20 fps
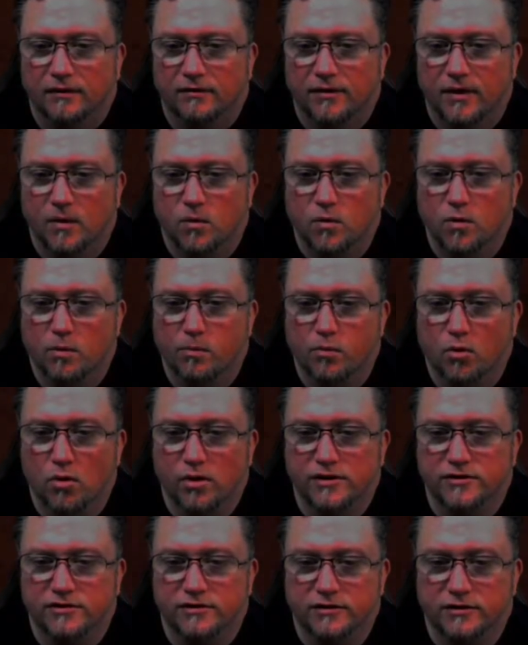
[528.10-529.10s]
They will
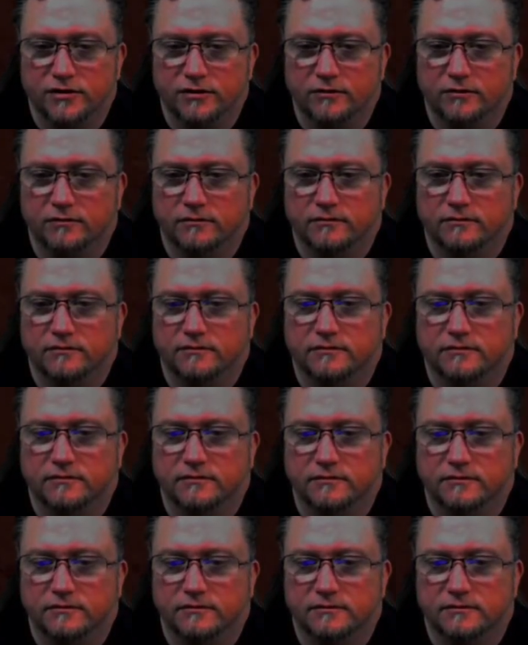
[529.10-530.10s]
poison you
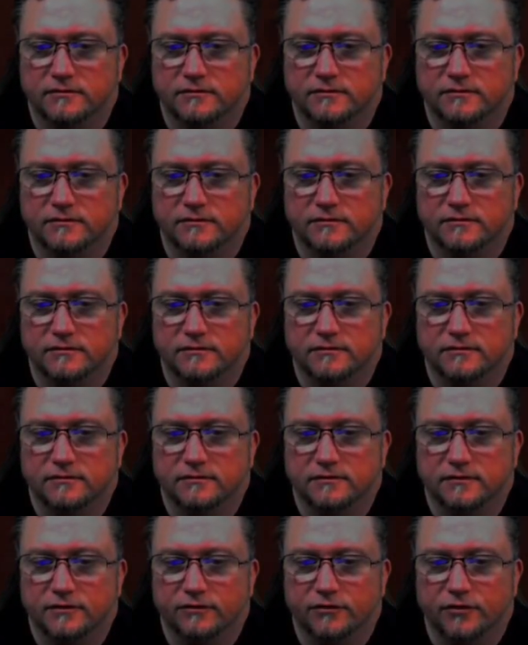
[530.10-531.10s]

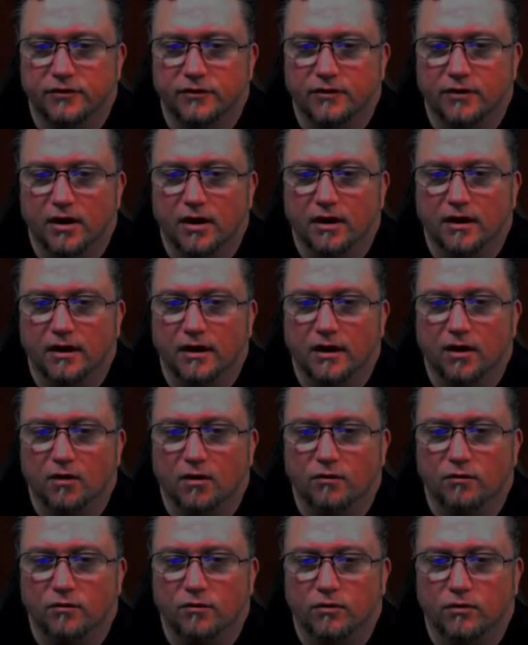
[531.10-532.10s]
if you're not
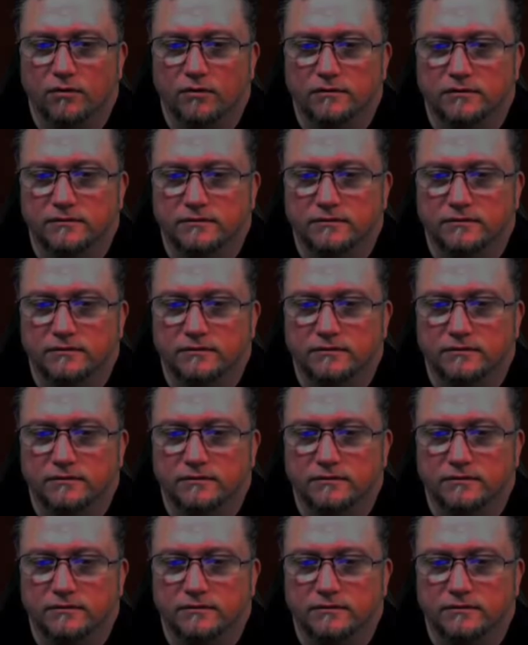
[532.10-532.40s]
careful.